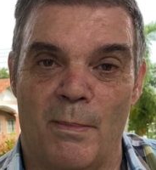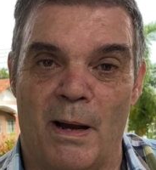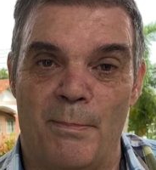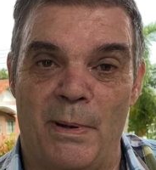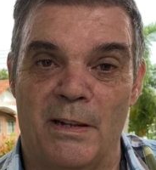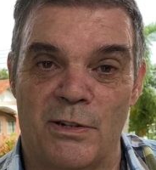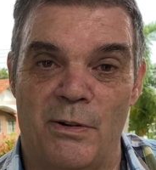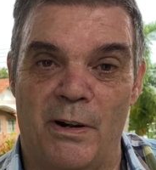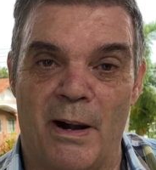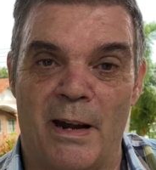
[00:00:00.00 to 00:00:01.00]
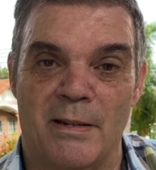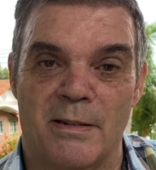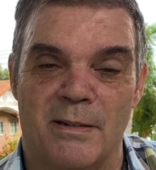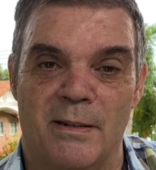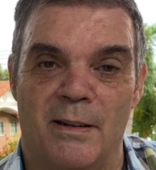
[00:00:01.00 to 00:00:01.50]
my biggest
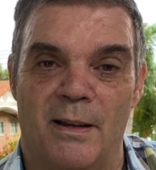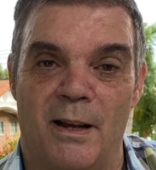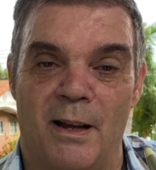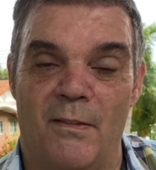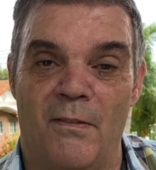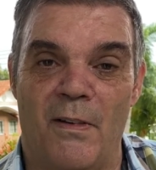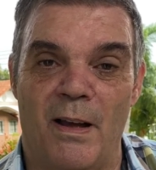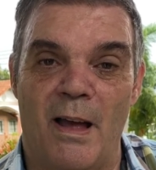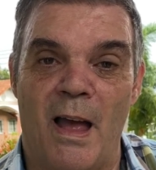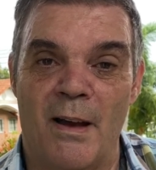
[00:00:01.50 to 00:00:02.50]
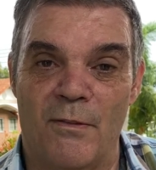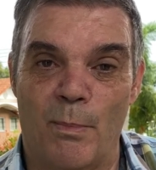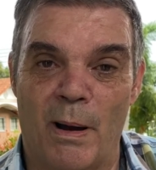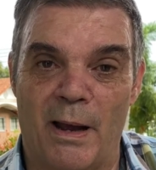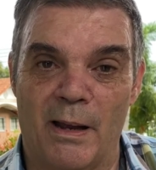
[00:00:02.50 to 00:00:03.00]
regrets of ever
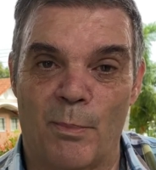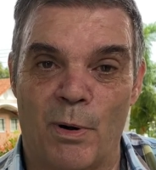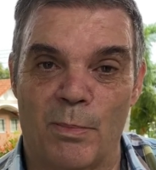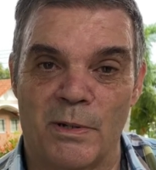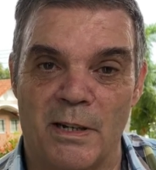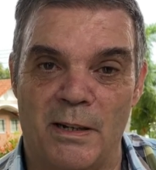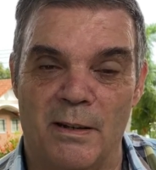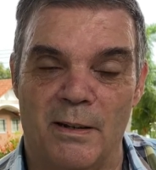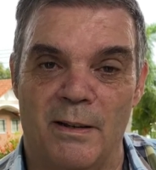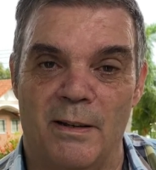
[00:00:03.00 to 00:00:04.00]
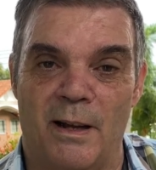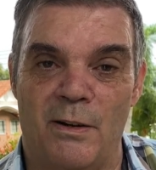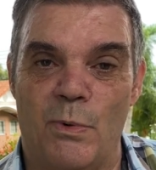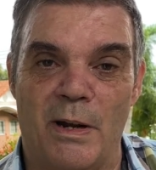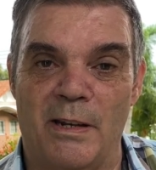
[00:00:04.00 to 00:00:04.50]
buying a property
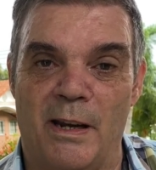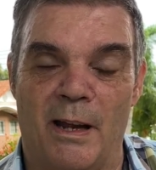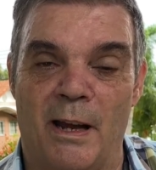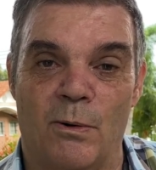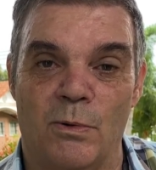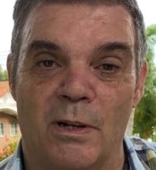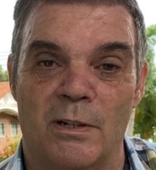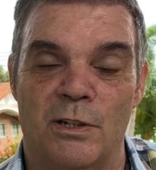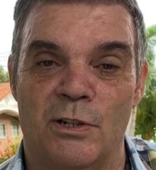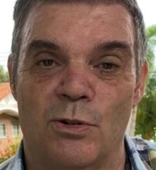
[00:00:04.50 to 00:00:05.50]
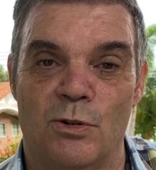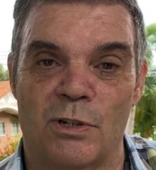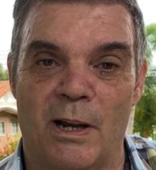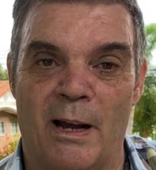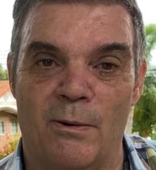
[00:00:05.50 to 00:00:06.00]
and renting it out to
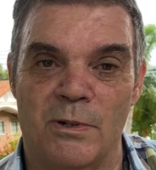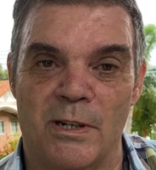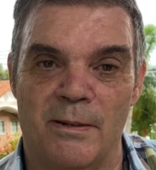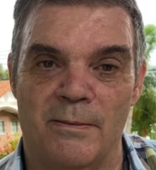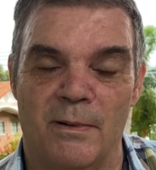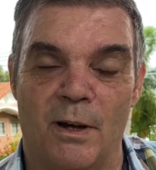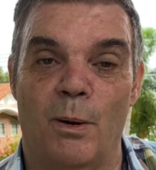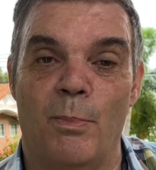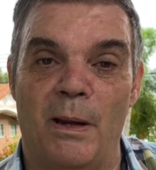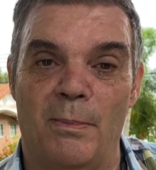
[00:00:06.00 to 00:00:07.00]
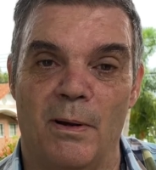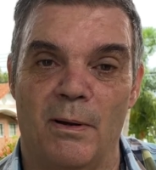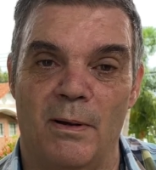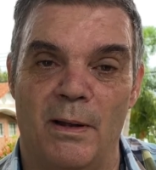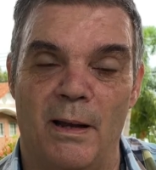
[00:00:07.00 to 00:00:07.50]
social housing or
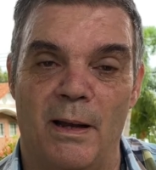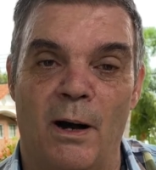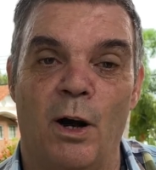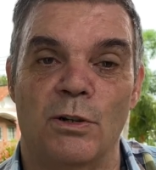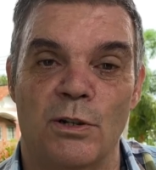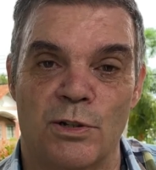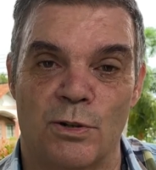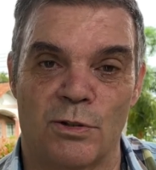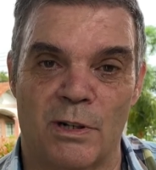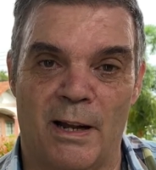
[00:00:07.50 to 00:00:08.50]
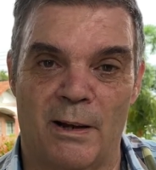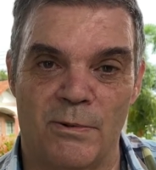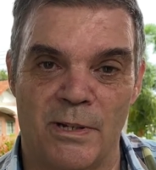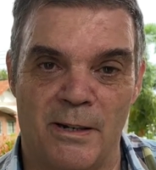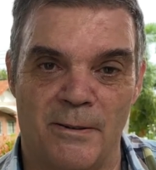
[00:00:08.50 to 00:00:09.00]
people on social
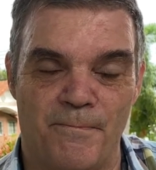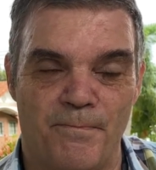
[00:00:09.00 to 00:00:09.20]
housing.